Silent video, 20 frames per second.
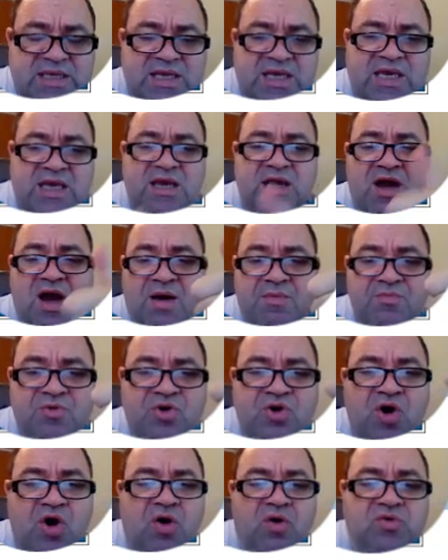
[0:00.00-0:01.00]
income
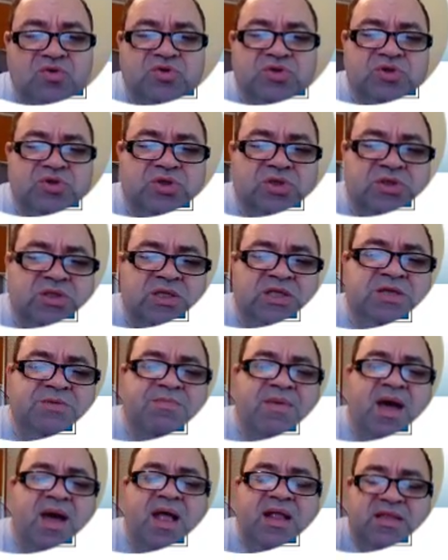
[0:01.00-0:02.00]
grows, the
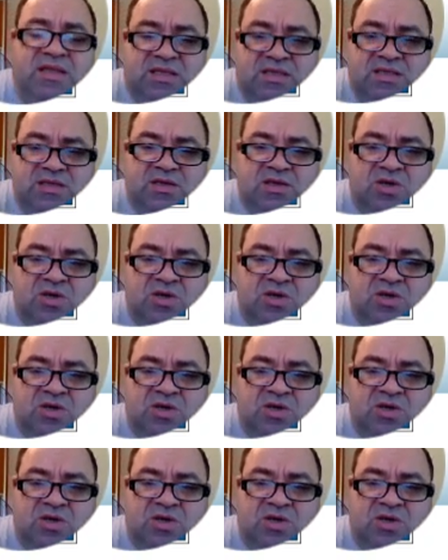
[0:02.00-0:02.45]
demand